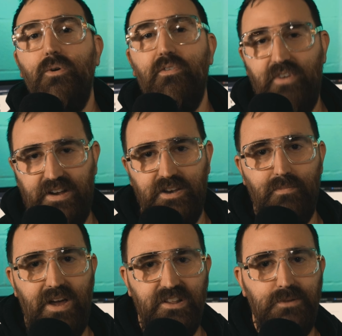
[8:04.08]
affected
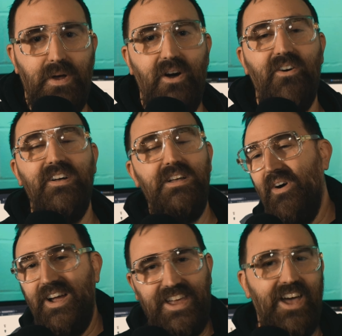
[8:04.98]
by the spell.
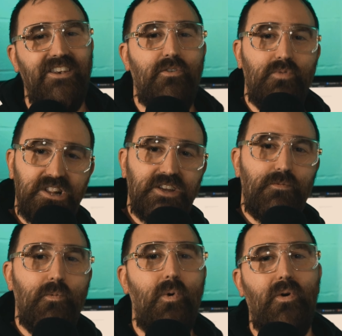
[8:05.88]
Again, risk and
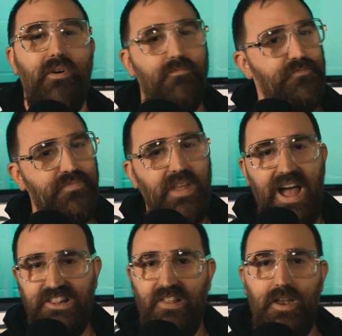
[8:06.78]
reward.
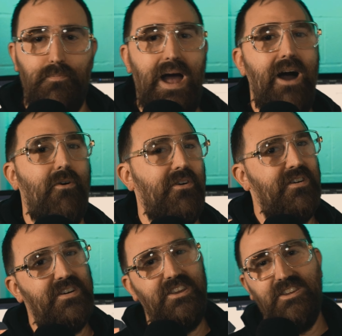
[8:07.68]
Has a lot of
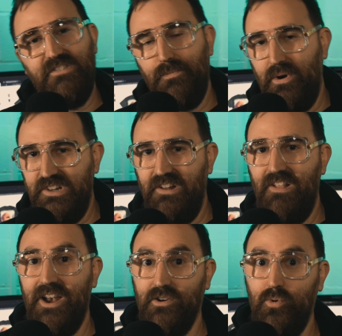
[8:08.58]
power, gives the person a
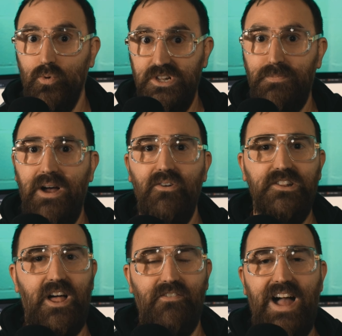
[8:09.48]
lot of cool spells, a
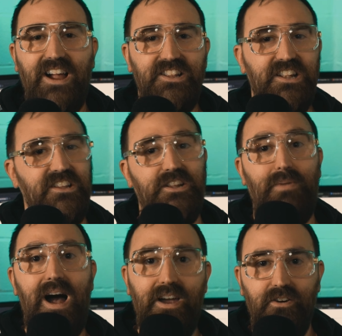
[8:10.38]
lot of access to some
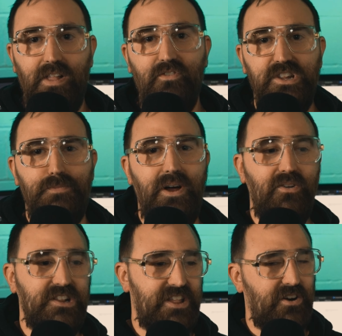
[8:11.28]
higher level
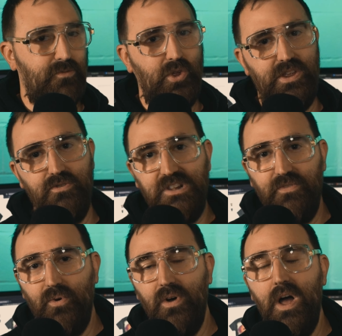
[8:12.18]
spells that are really
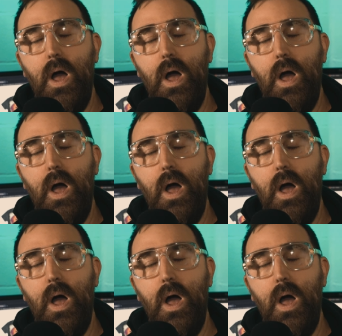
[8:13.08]
useful,